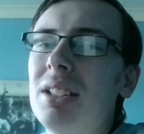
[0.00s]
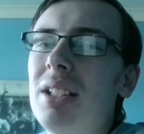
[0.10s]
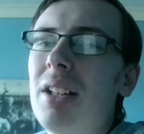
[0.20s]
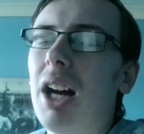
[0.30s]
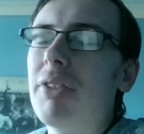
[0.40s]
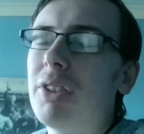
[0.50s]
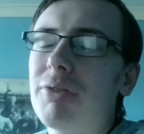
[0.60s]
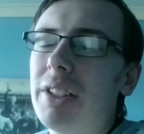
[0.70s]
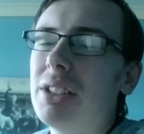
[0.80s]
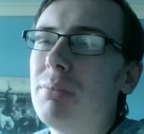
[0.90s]
I've got
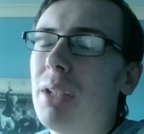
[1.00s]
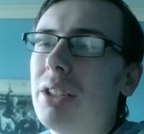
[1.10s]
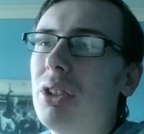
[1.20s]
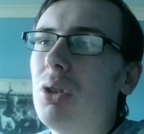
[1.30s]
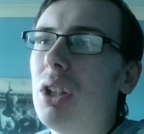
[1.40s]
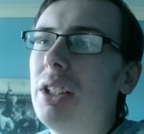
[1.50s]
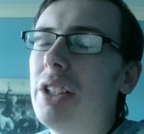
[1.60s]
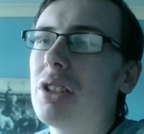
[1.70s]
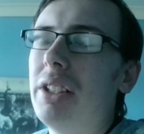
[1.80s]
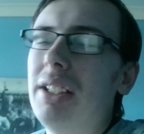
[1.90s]
friends of mine who are
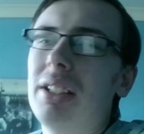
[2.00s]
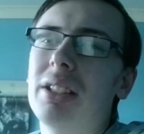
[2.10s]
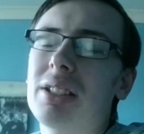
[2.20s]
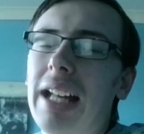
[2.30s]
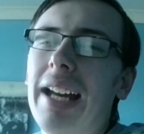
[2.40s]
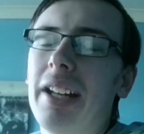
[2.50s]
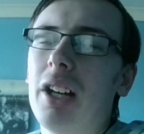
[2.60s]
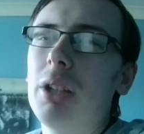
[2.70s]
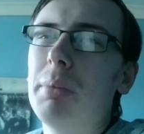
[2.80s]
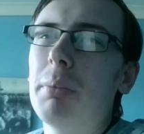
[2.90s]
literally staying at
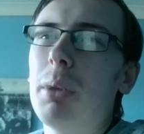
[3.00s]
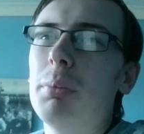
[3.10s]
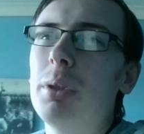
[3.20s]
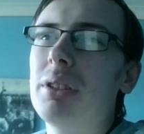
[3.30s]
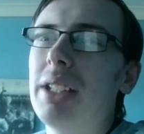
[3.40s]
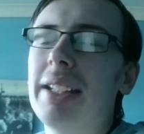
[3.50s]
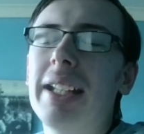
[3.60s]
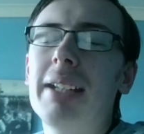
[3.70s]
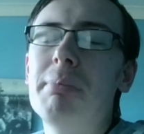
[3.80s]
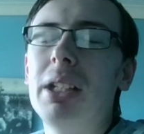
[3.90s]
home at the moment, yet
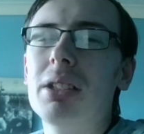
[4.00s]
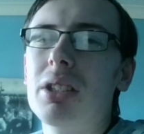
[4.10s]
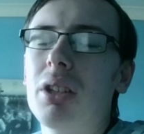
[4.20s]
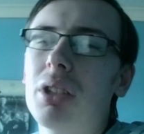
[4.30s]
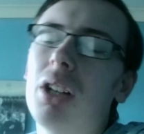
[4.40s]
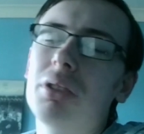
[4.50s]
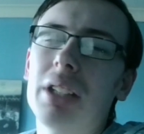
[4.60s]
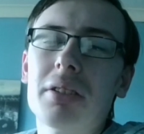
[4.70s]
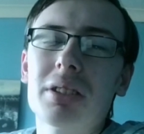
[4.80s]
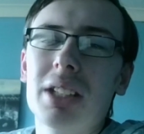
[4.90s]
they're being told,
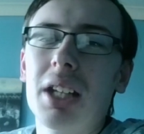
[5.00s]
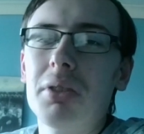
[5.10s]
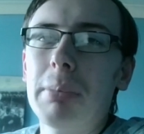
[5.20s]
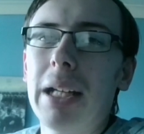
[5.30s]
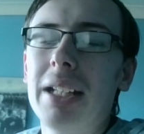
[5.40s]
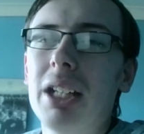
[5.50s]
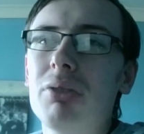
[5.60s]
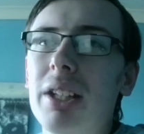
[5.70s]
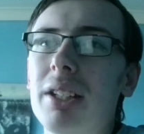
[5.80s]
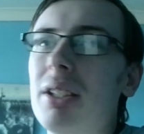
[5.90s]
they've got to carry on paying their
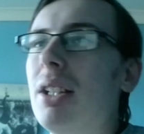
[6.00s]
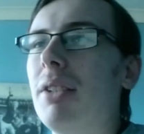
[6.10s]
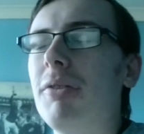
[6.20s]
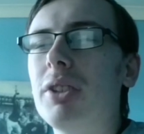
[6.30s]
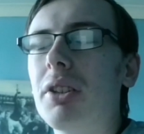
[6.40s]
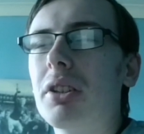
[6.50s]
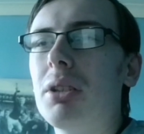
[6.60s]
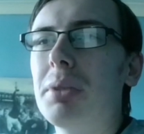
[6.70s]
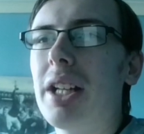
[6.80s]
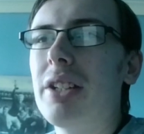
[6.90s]
rent for their
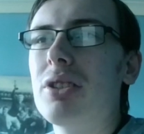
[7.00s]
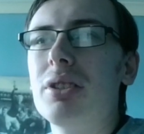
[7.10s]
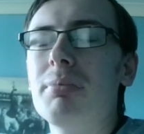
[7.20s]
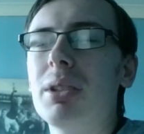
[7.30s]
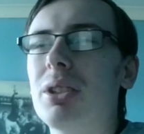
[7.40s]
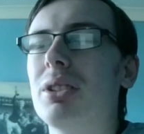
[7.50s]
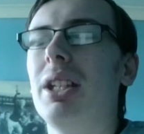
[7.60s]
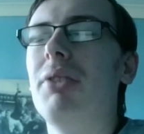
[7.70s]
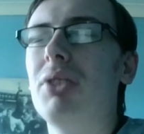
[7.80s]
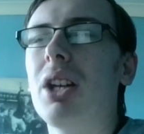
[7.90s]
accommodation, because,
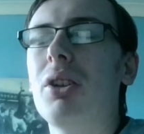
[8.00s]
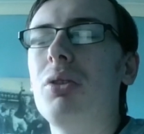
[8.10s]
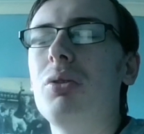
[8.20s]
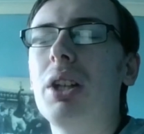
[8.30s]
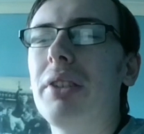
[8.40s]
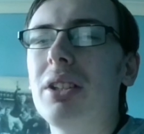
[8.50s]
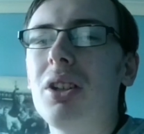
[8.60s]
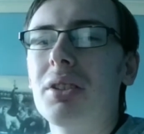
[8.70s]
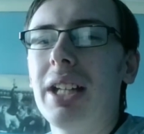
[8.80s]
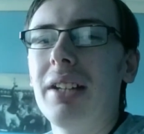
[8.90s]
even though we're in
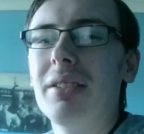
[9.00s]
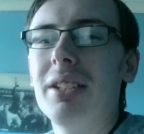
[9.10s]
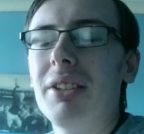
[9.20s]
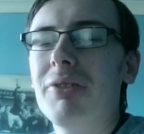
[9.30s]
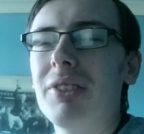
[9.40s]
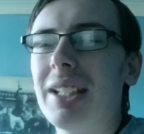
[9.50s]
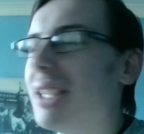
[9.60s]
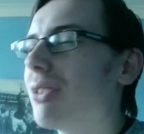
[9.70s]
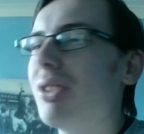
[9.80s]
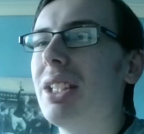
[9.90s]
lockdown and everything.
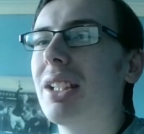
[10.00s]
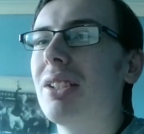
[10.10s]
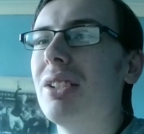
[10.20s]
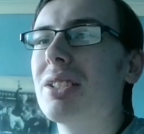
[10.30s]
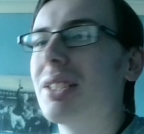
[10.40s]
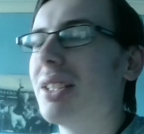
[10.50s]
It's ridiculous.